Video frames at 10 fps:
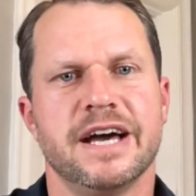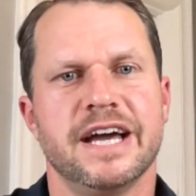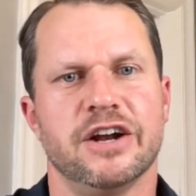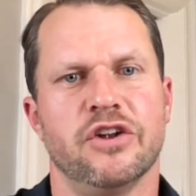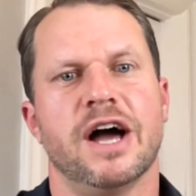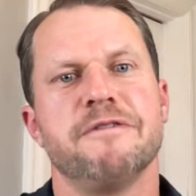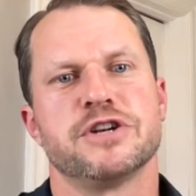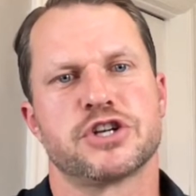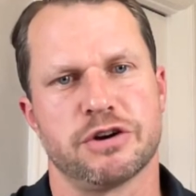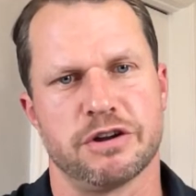in a life
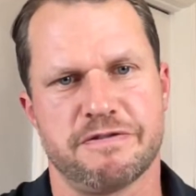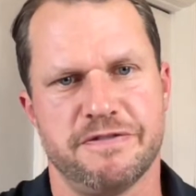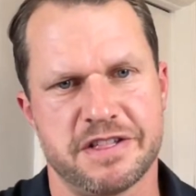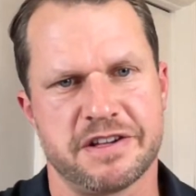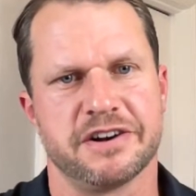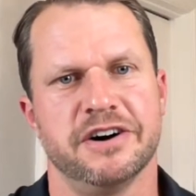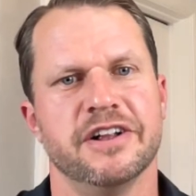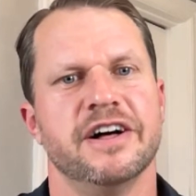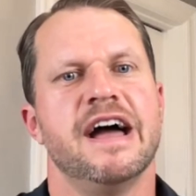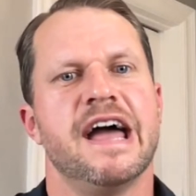insurance physical,